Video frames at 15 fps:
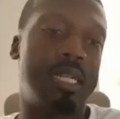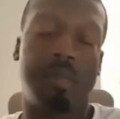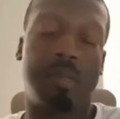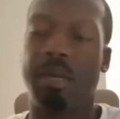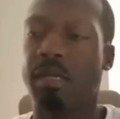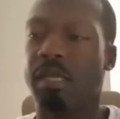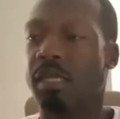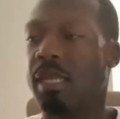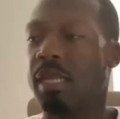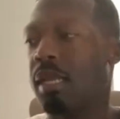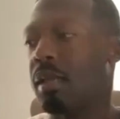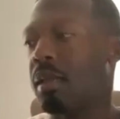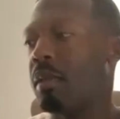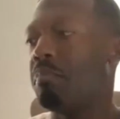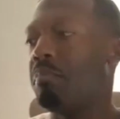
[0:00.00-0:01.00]
just about just like
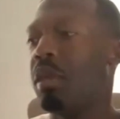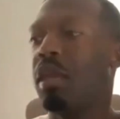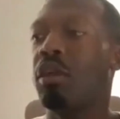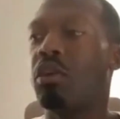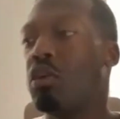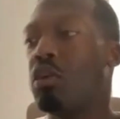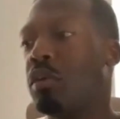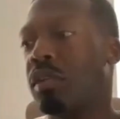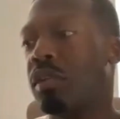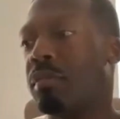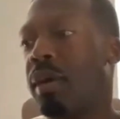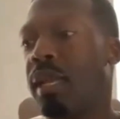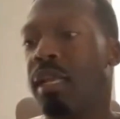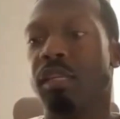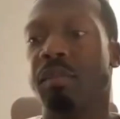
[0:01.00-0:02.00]
being cool with
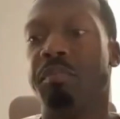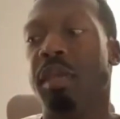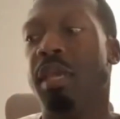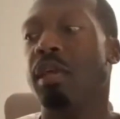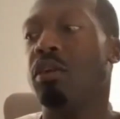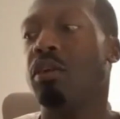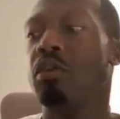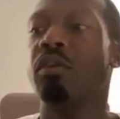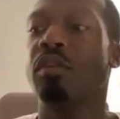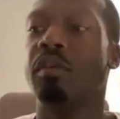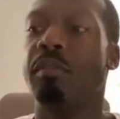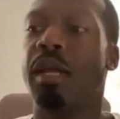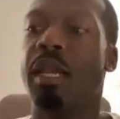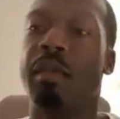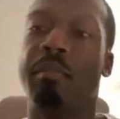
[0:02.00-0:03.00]
somebody. It's being cool with
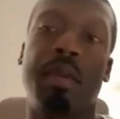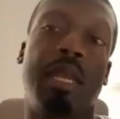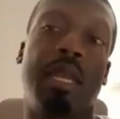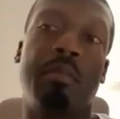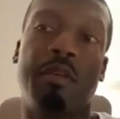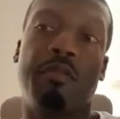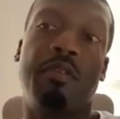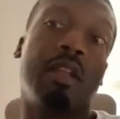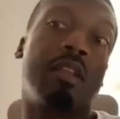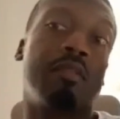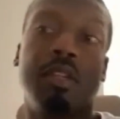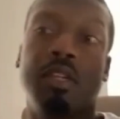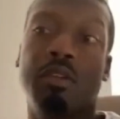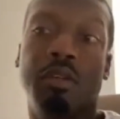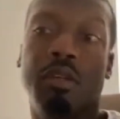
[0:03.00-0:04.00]
somebody and being able to
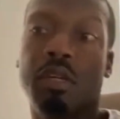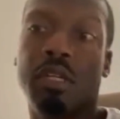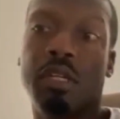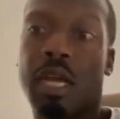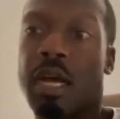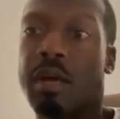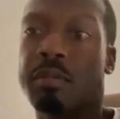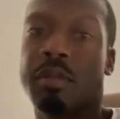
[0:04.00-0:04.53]
effectively do your job.